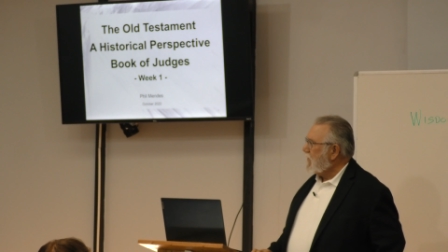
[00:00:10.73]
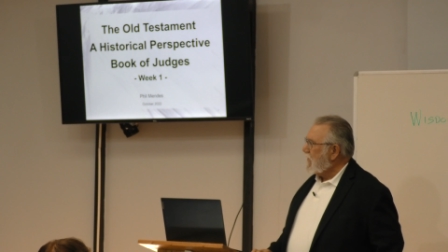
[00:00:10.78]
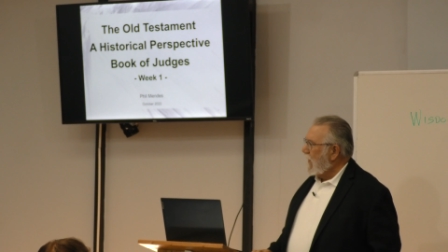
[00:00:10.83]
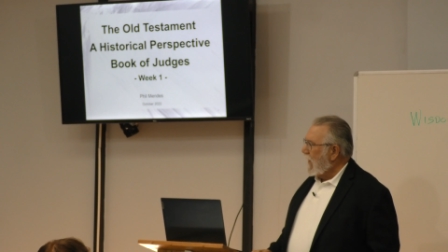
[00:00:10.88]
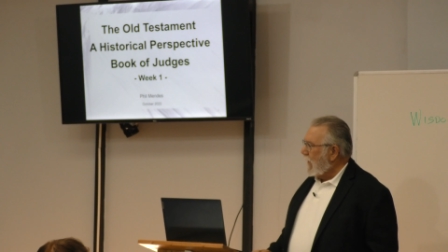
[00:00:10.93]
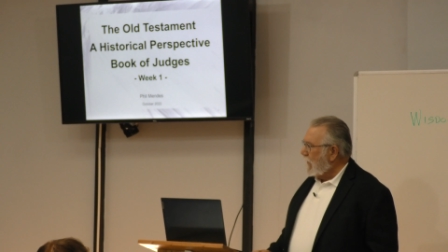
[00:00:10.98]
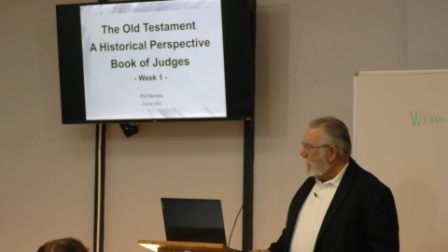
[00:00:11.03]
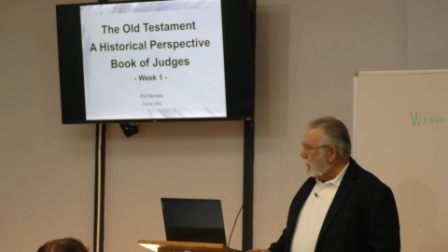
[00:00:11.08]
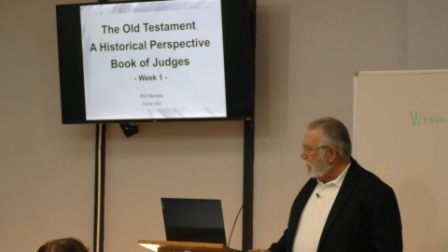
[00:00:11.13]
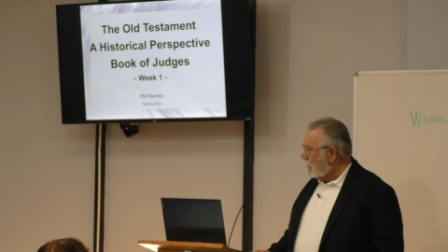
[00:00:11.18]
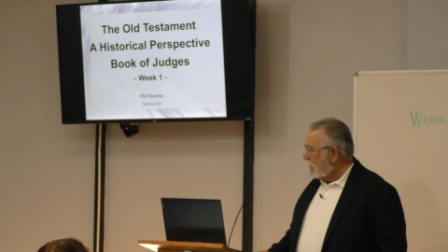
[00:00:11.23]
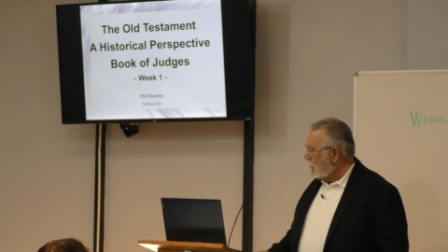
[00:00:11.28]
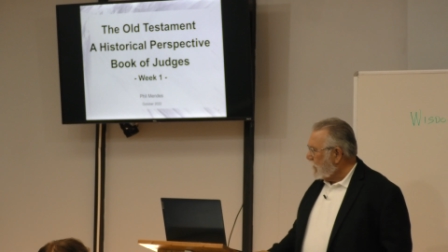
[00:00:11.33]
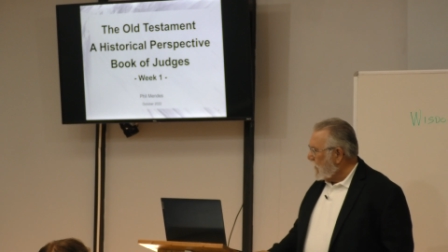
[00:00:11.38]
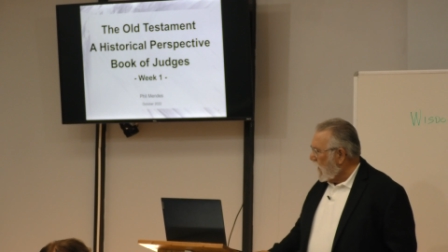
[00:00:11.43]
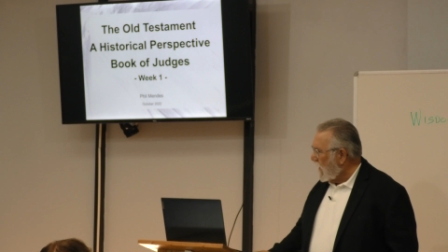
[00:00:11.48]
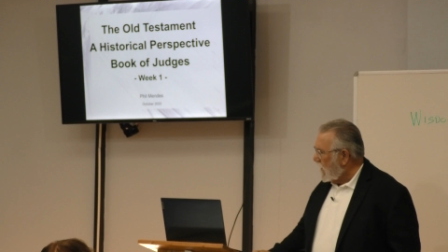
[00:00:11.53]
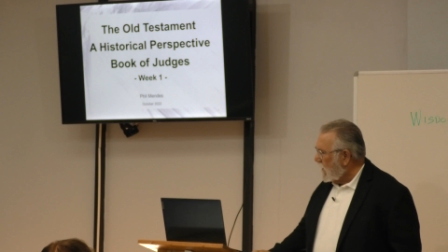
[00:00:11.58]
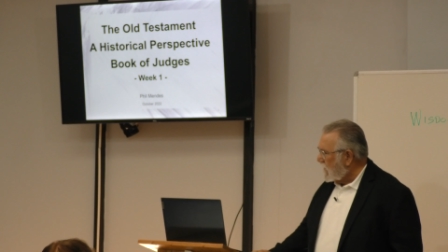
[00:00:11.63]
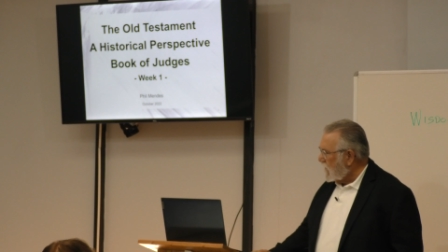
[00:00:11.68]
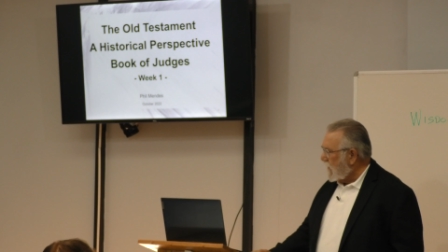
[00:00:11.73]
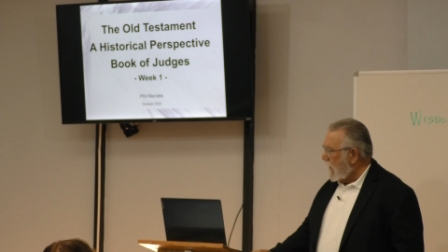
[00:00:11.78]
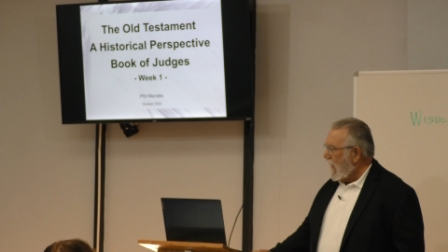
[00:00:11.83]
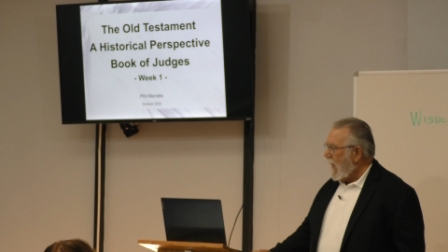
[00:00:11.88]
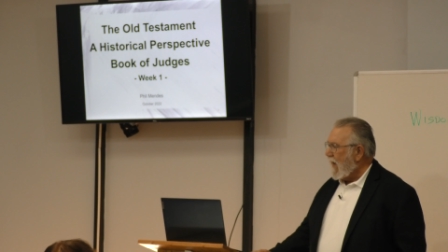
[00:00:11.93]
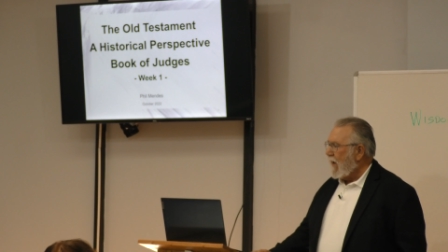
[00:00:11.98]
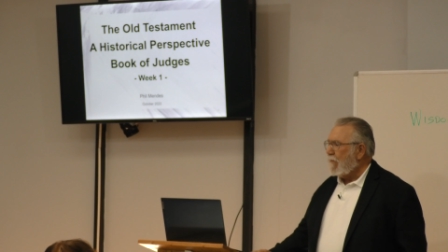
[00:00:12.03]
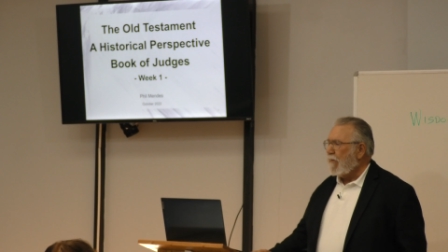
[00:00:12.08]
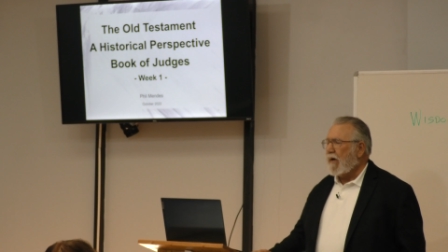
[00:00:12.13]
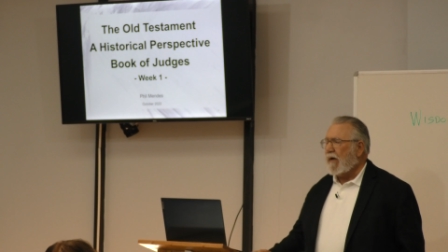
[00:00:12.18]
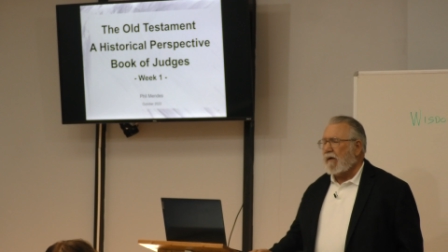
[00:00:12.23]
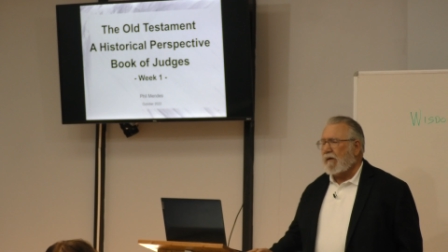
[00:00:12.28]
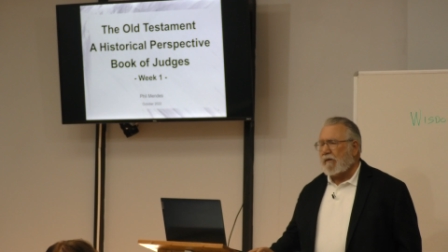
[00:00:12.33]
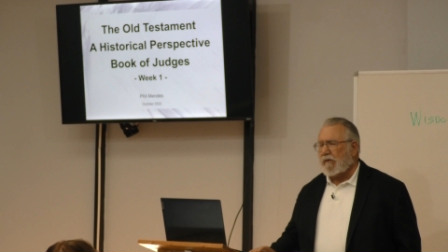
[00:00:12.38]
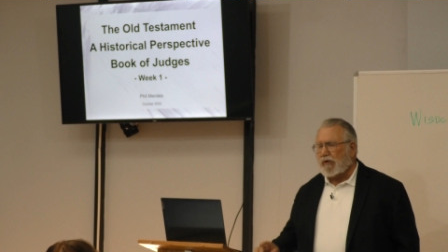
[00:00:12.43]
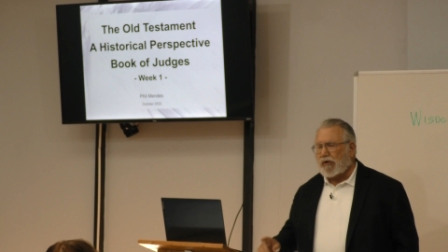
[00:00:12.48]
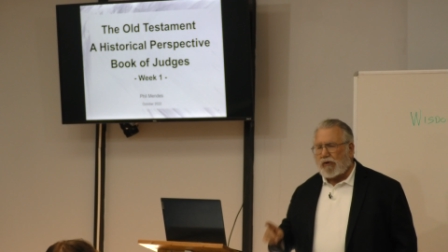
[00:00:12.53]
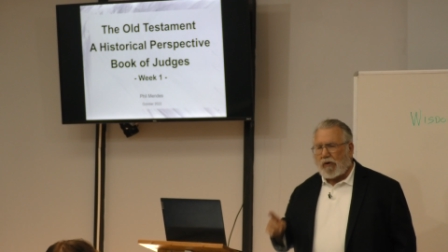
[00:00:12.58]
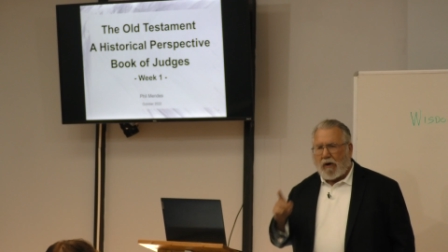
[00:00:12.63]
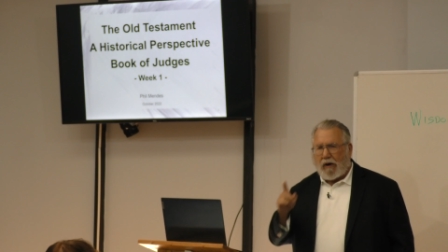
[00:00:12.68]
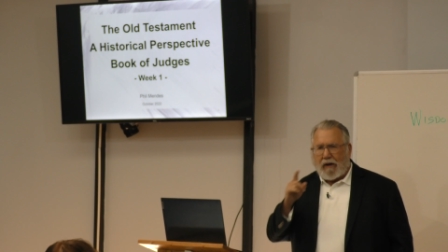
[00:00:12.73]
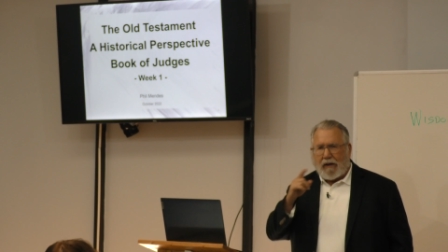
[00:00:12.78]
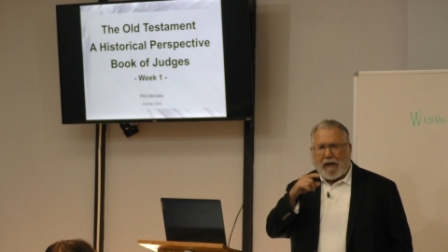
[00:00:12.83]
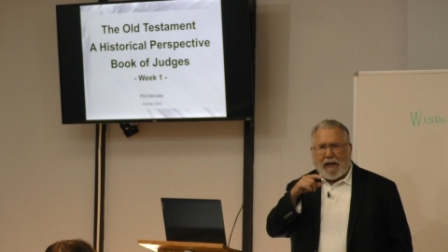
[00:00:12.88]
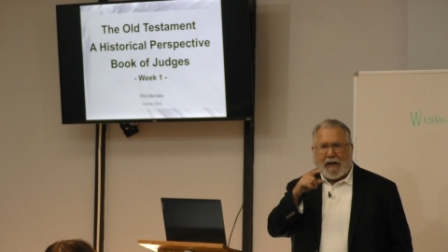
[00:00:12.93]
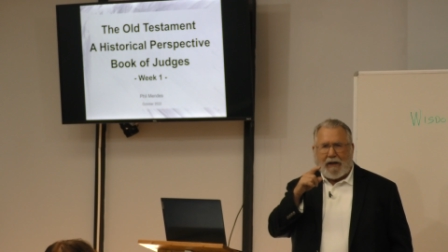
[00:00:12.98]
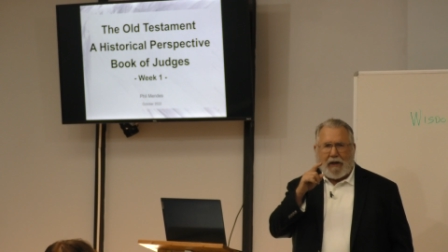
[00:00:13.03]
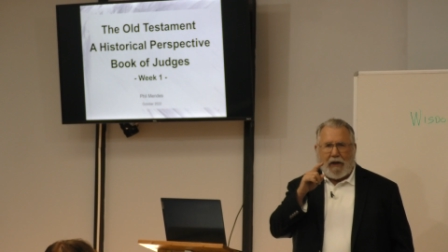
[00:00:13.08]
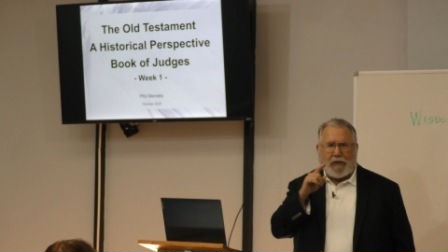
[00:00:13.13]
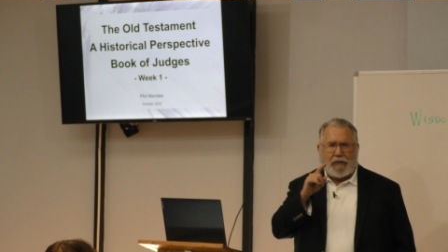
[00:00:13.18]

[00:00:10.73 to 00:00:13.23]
today I'm going to start a